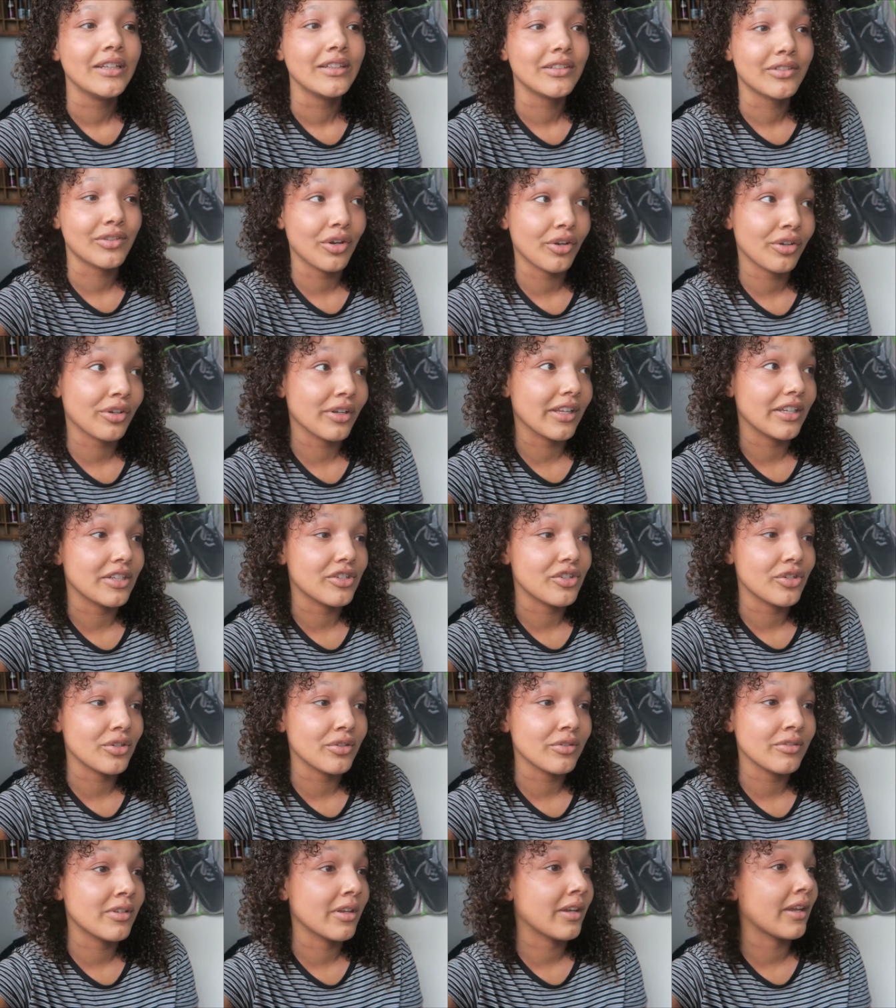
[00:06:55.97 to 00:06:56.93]
It's currently
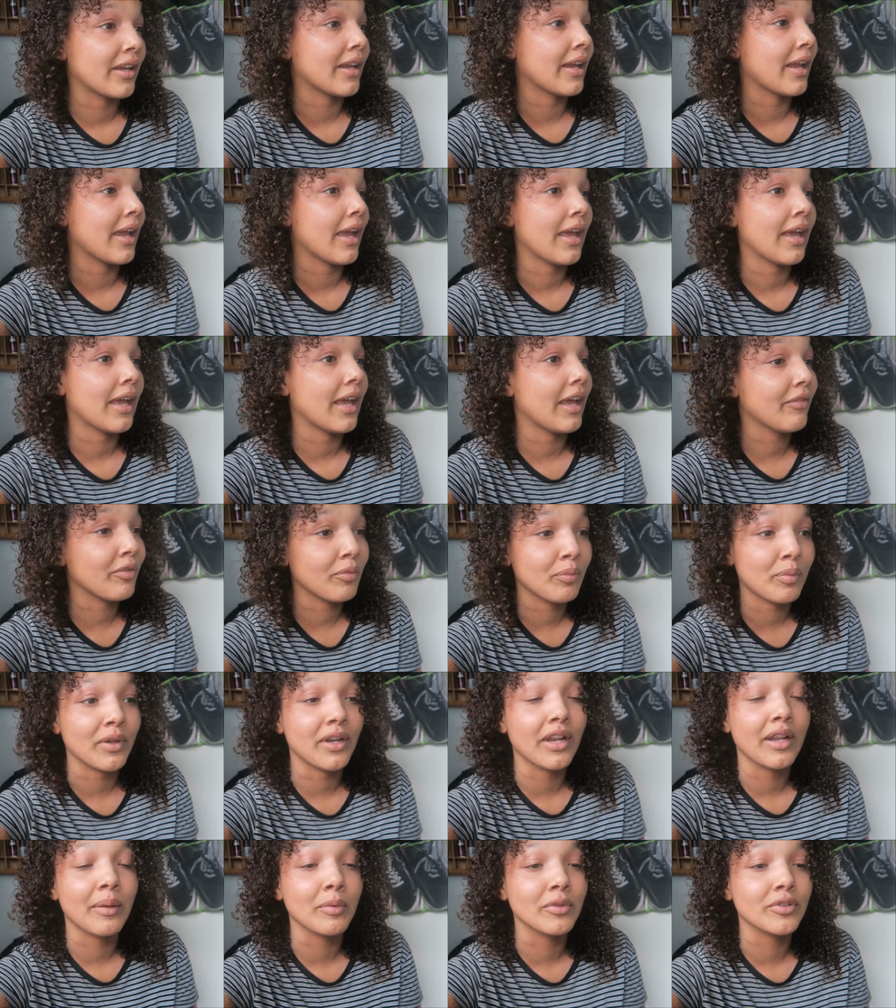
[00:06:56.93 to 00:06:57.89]
Tuesday, haven't
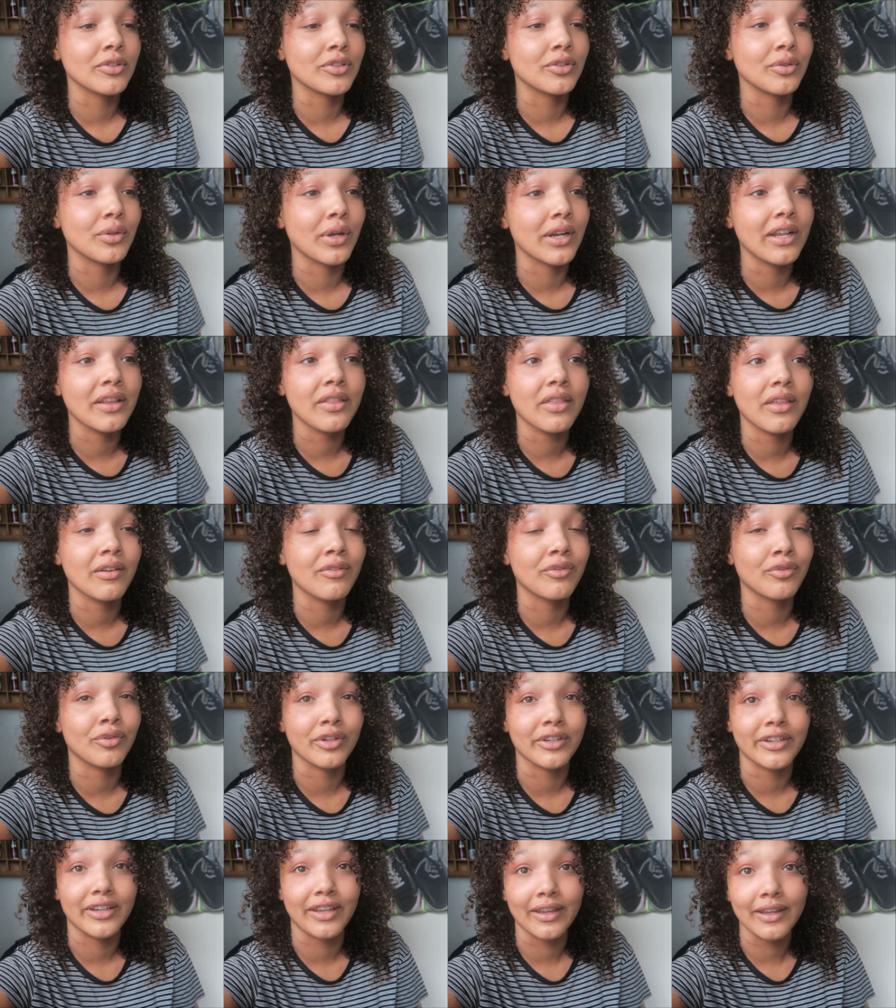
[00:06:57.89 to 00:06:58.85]
been able to do anything
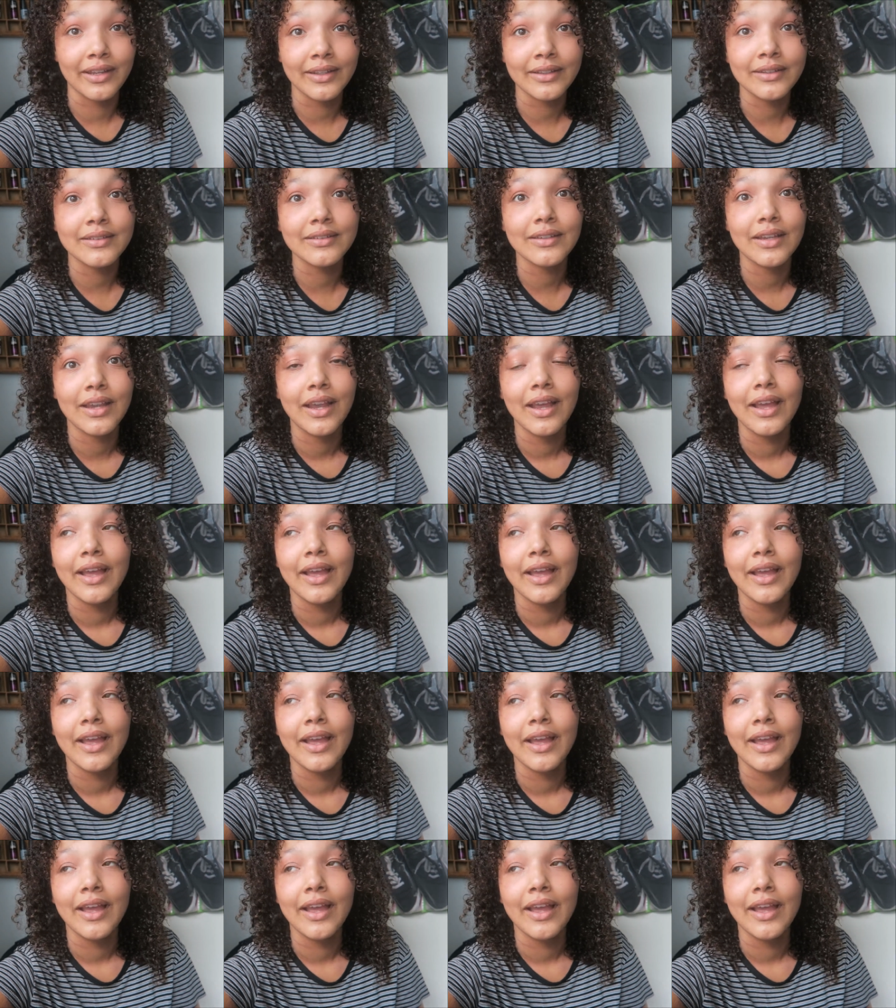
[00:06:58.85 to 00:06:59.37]
for it yet,